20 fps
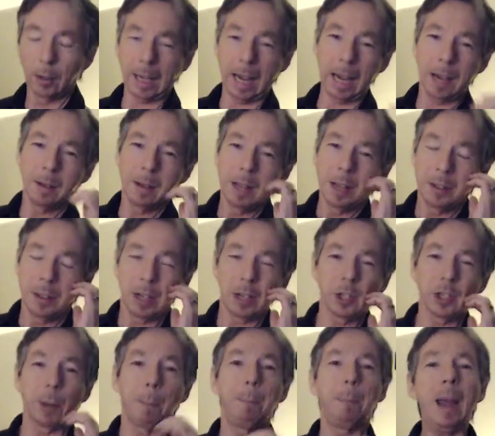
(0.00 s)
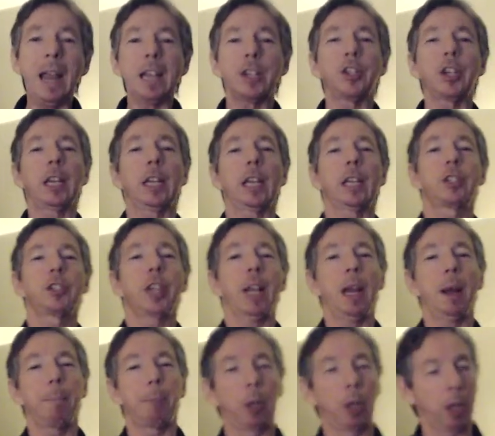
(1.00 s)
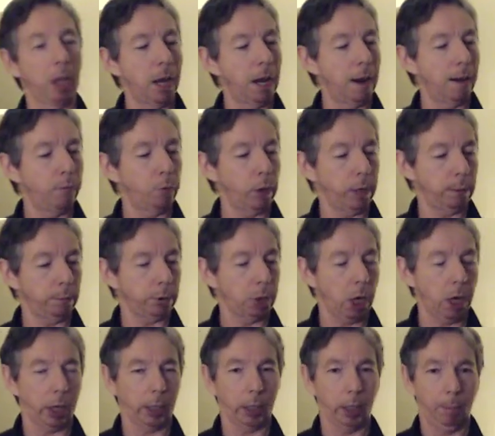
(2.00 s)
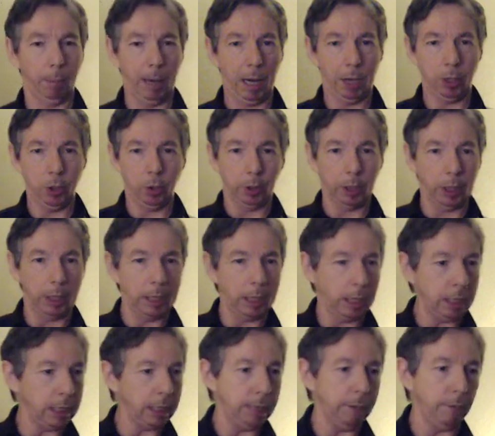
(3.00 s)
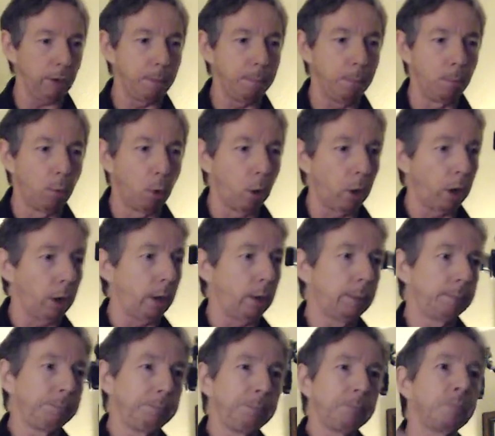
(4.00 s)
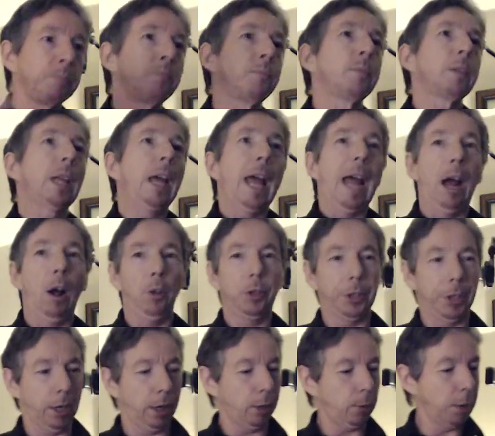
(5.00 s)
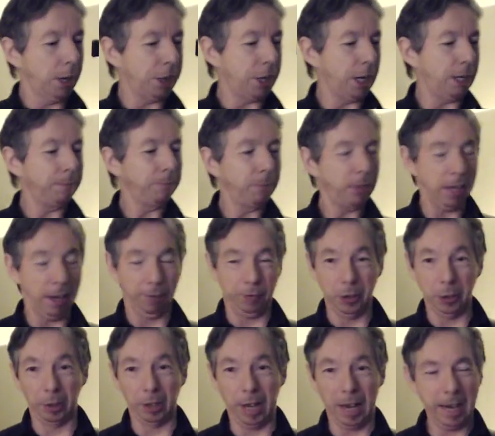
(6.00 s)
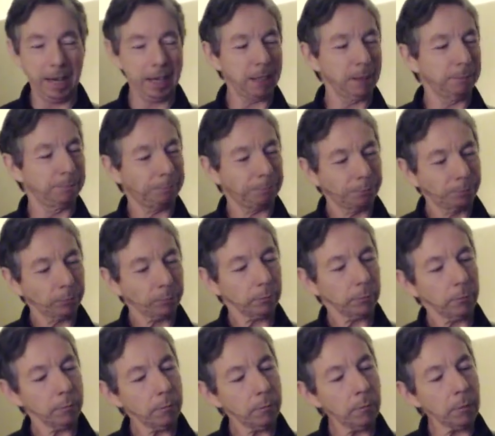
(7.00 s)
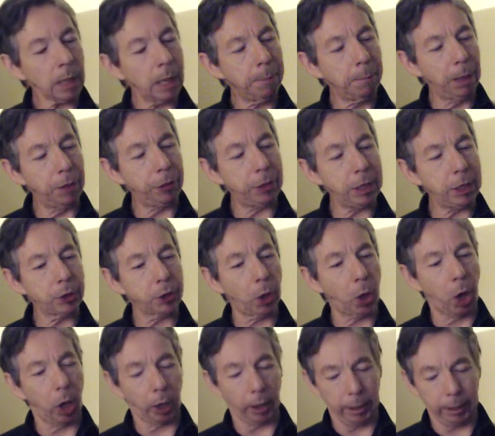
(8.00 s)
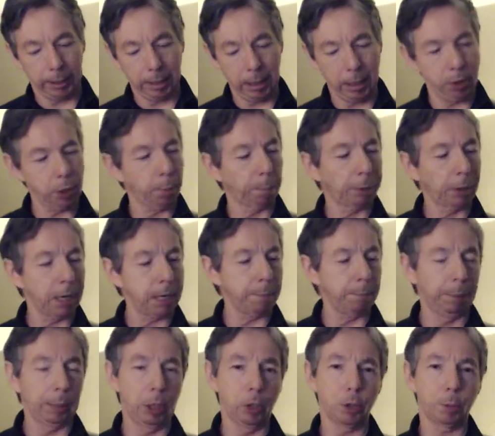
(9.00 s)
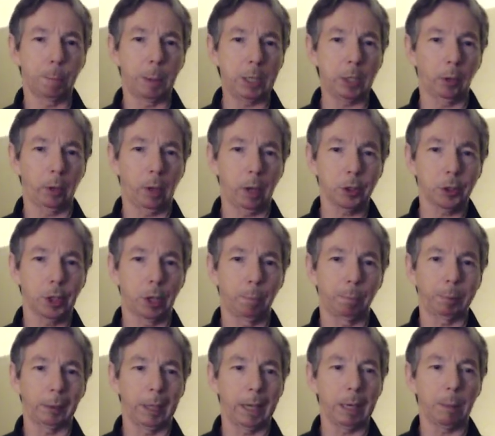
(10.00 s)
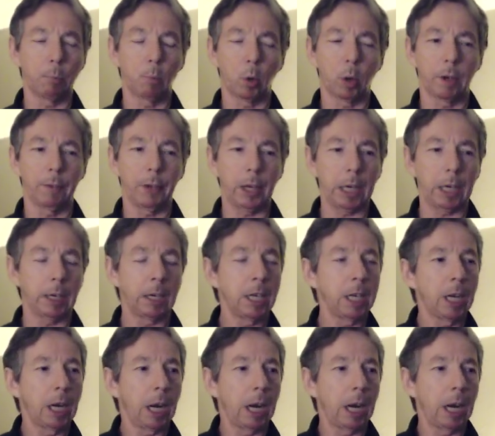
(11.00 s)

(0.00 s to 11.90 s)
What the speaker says: Okay, there's a basic example of what I'm talking about. You can get even more out there with it if you like. But these are, again, you're playing blues, but you're also playing more of a